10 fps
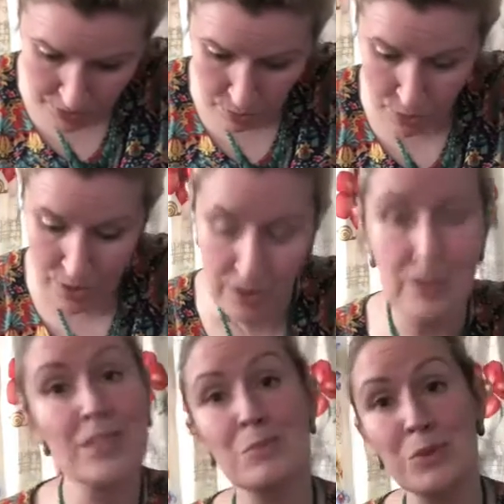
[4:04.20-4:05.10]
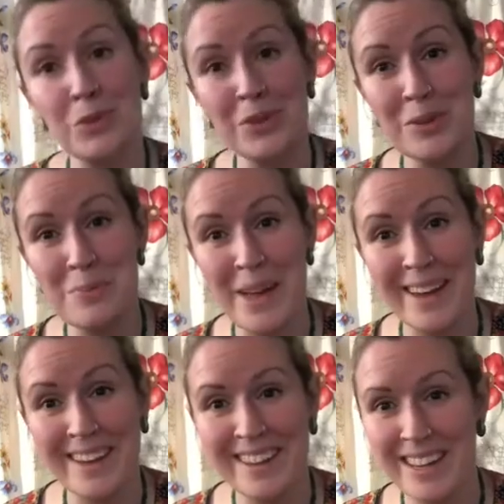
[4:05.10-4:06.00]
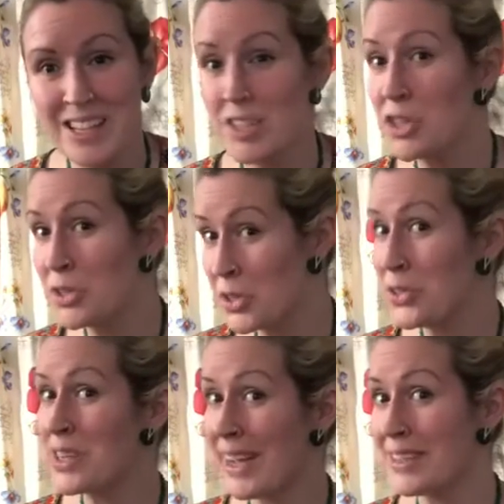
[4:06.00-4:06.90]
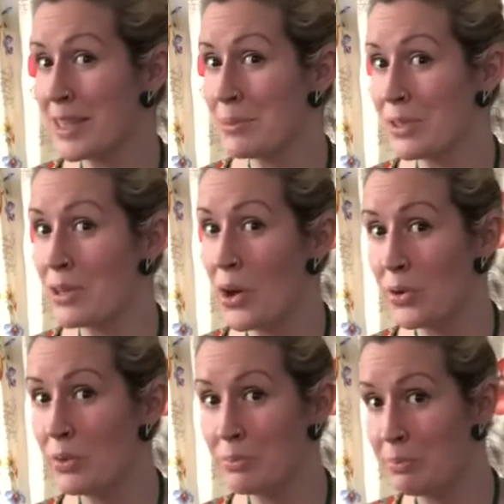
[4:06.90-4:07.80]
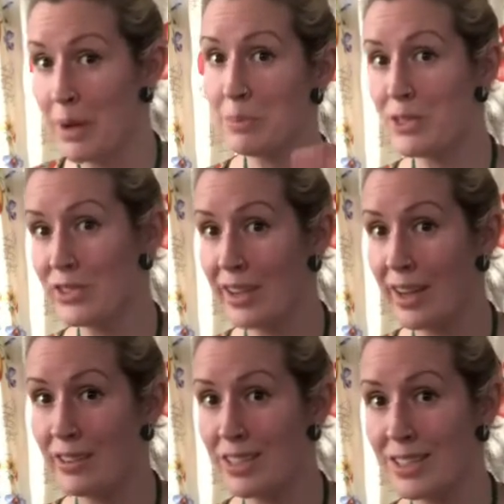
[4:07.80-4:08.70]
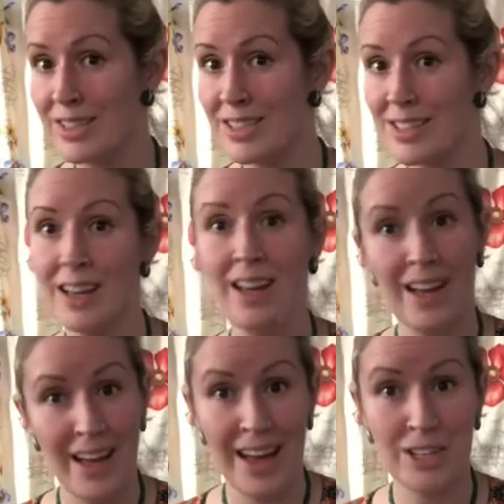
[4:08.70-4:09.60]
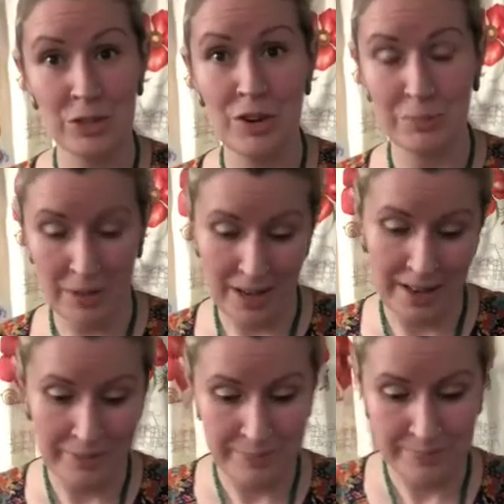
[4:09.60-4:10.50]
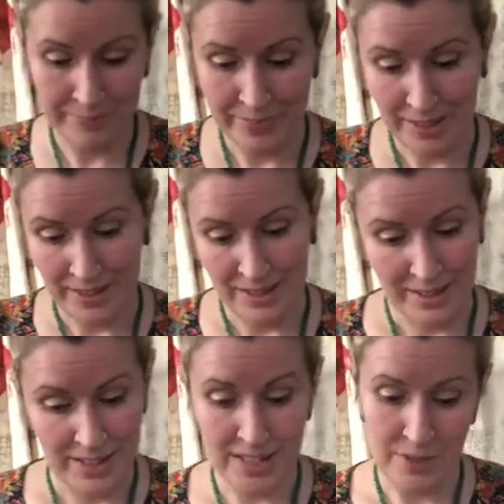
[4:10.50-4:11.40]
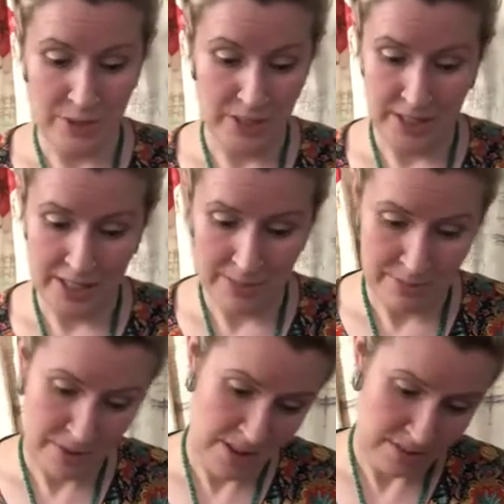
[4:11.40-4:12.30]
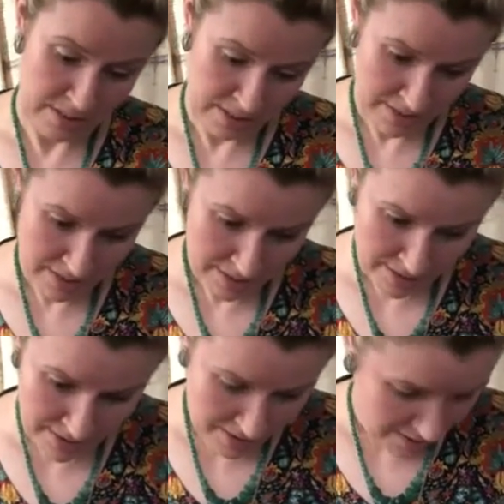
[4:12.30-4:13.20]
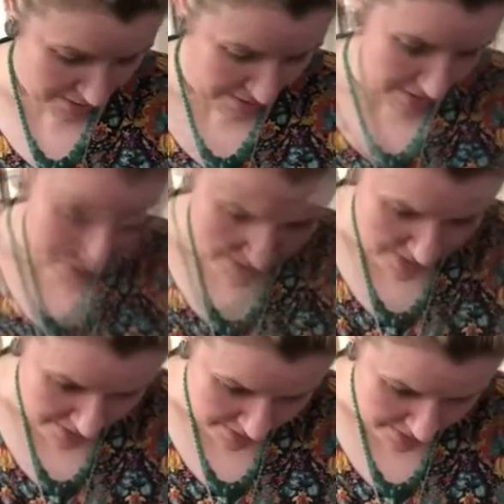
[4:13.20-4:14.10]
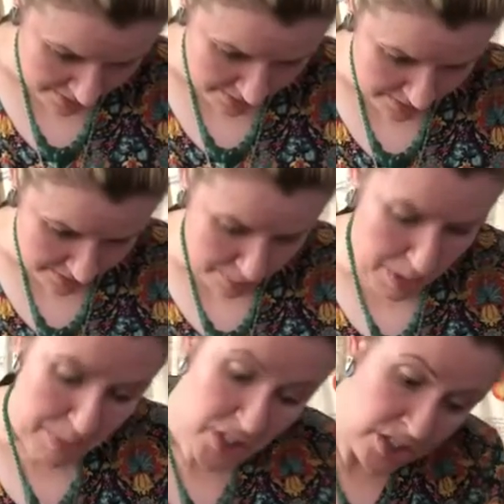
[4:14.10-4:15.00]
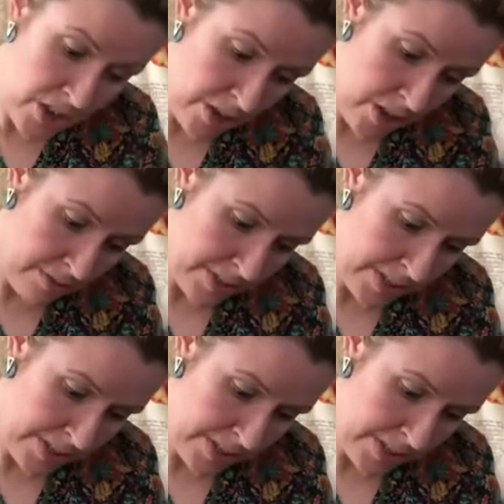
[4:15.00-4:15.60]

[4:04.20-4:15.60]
on one, the more you can make. So you could end up with your own puppetry characters and your own play. This is where you need some friends. So remember to turn over the